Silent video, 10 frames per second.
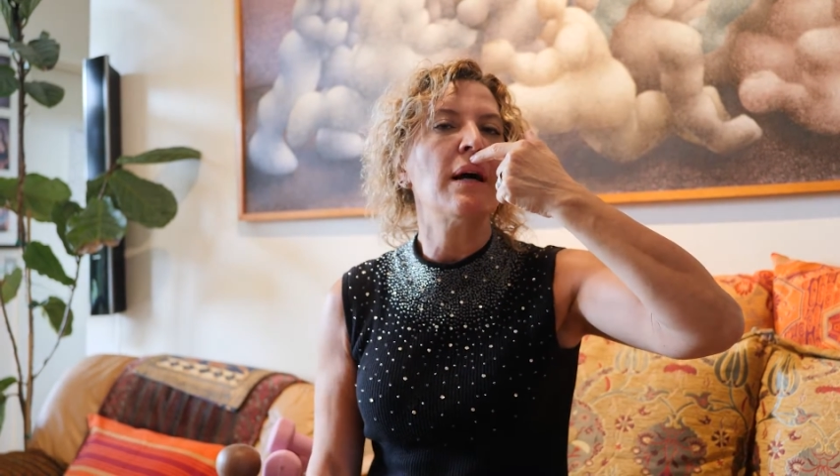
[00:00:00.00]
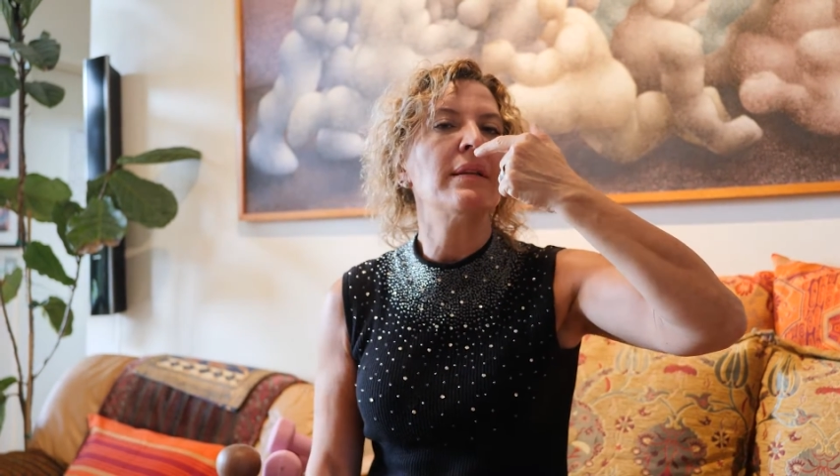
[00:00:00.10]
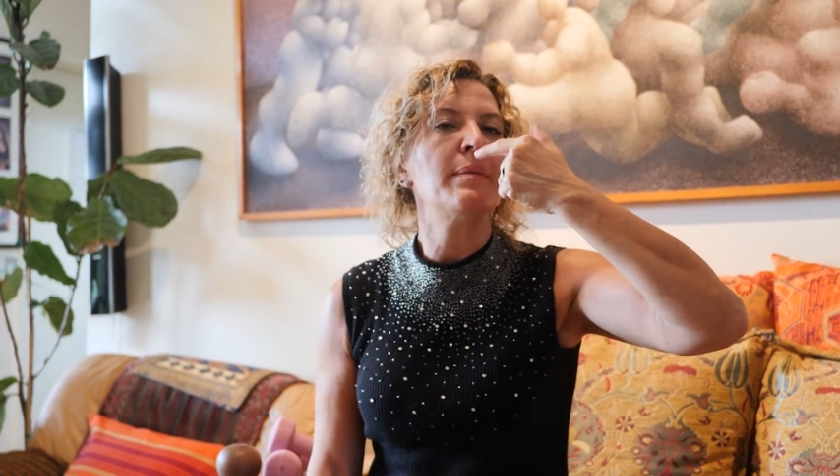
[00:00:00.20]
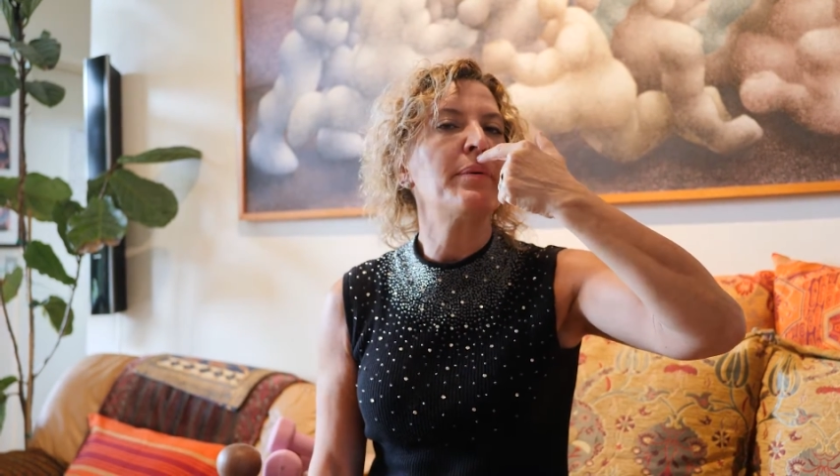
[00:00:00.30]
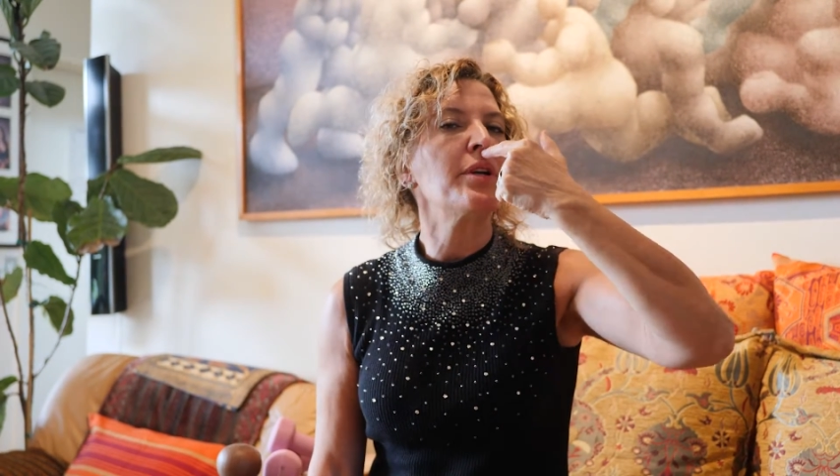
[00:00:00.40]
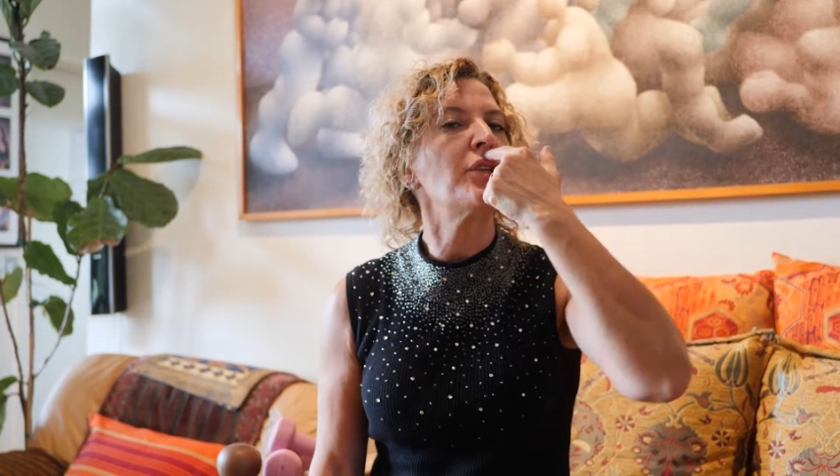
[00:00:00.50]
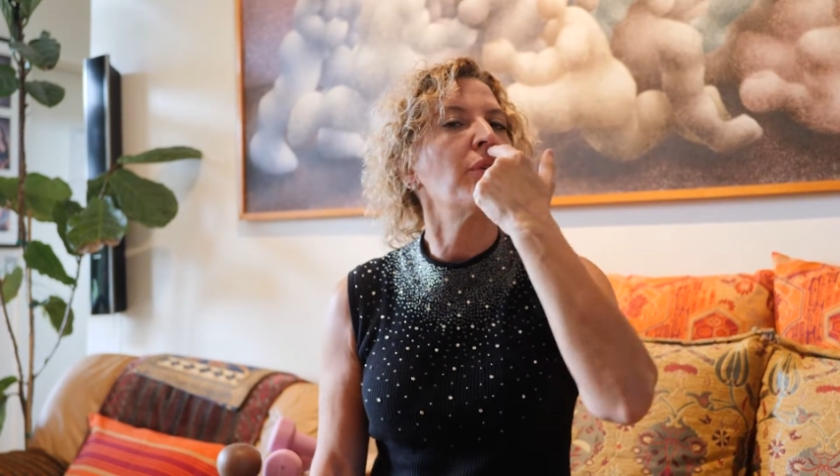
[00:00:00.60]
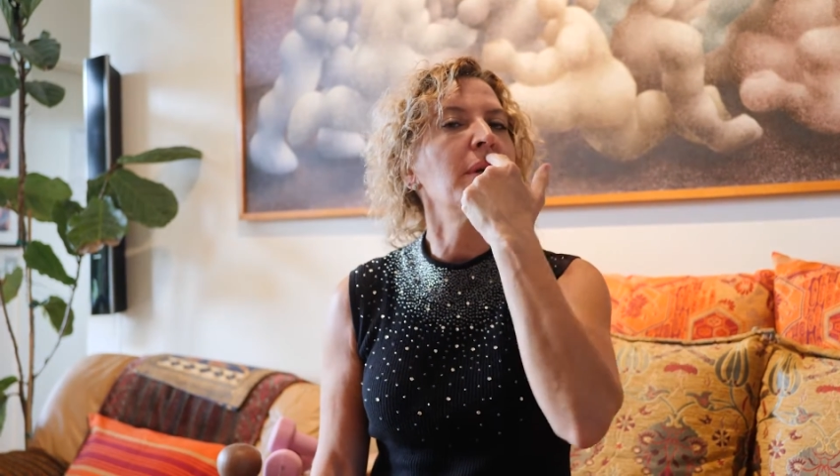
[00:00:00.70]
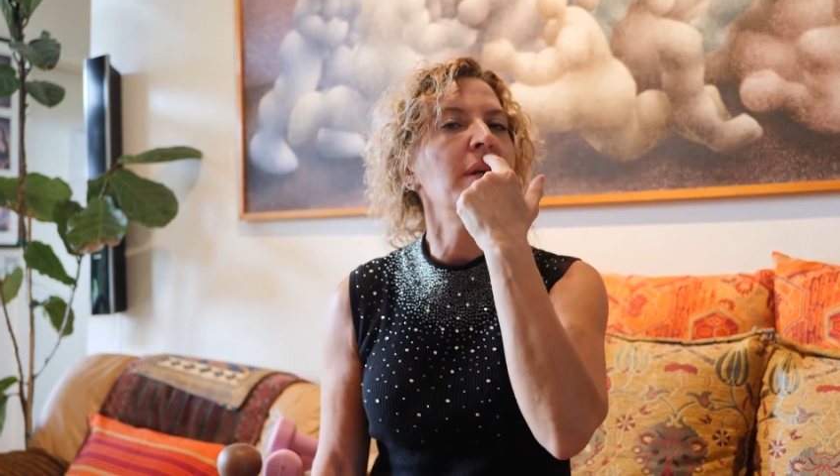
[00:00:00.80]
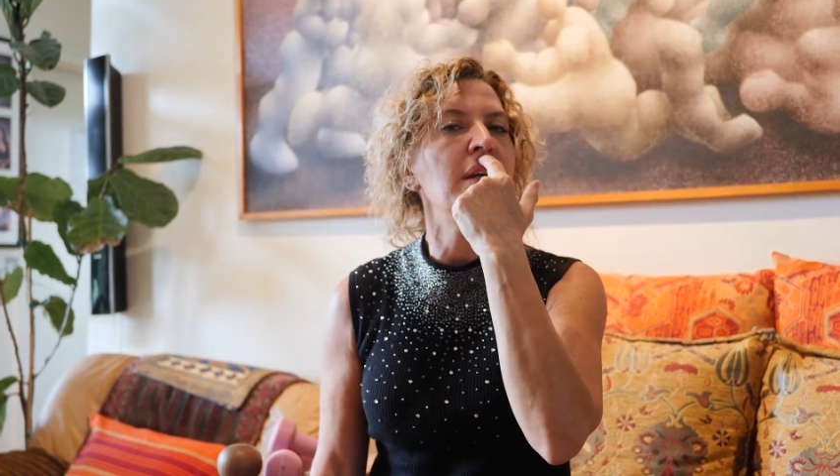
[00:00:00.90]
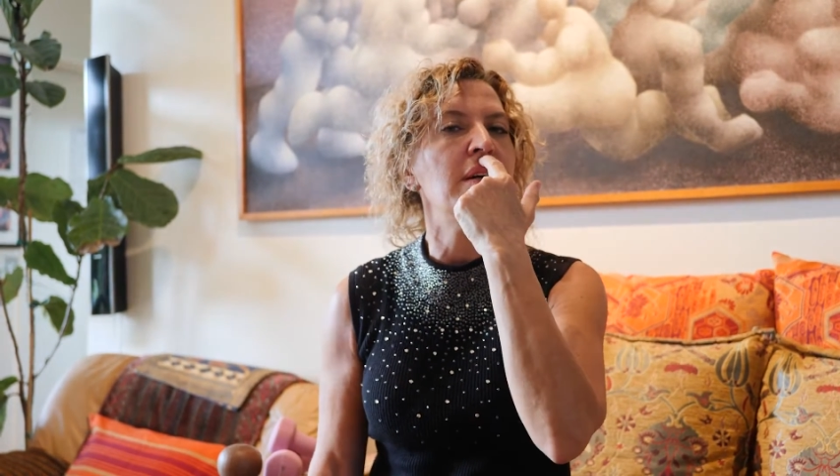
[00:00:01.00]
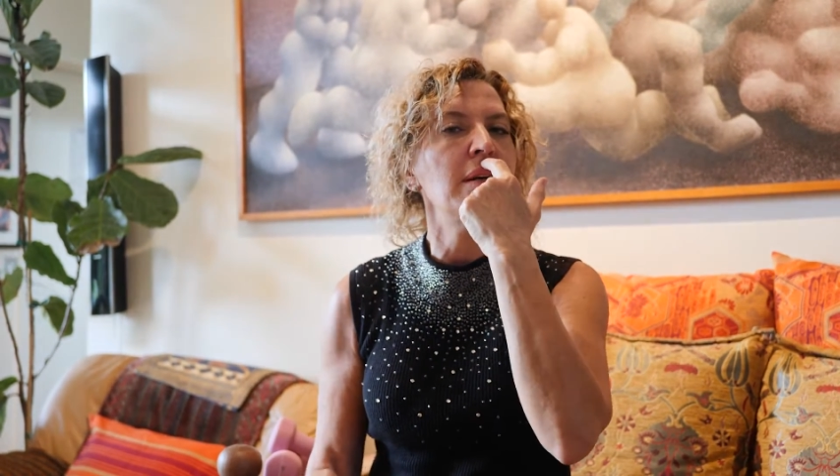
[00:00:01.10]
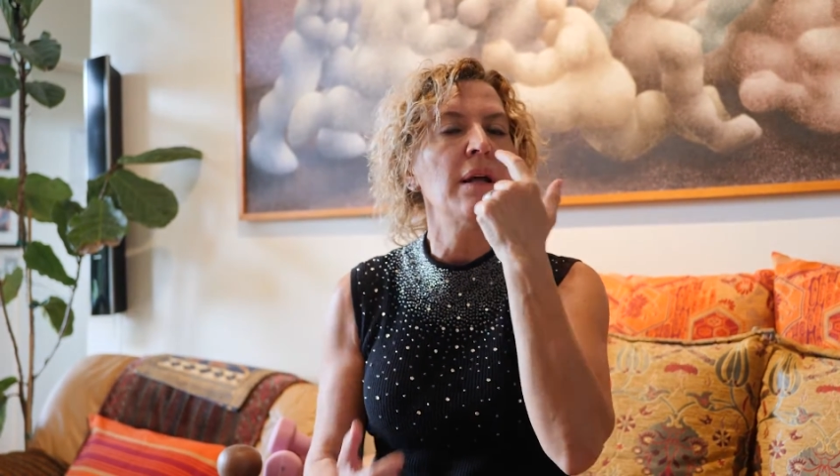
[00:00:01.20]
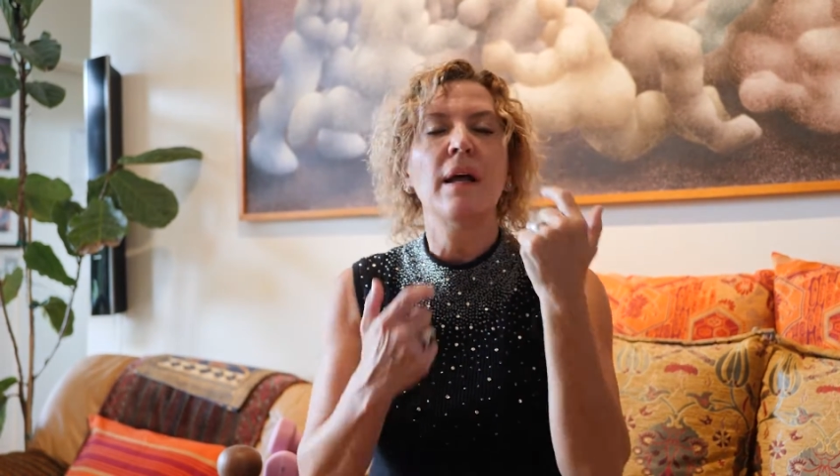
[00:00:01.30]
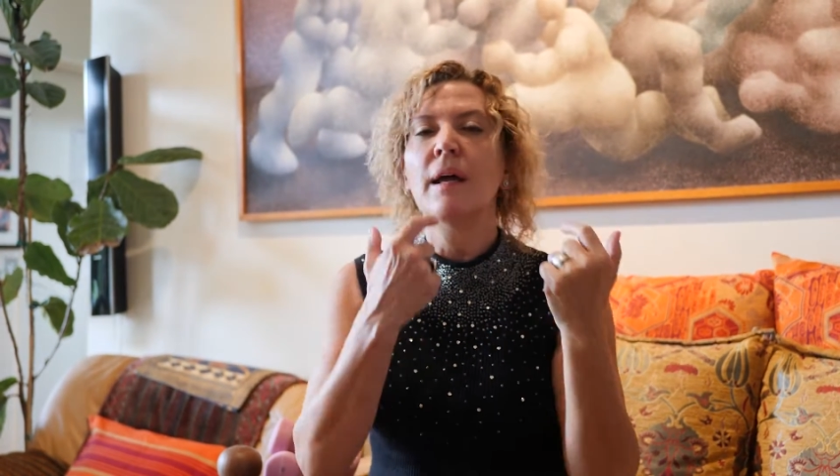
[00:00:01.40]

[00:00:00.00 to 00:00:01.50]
a depression here,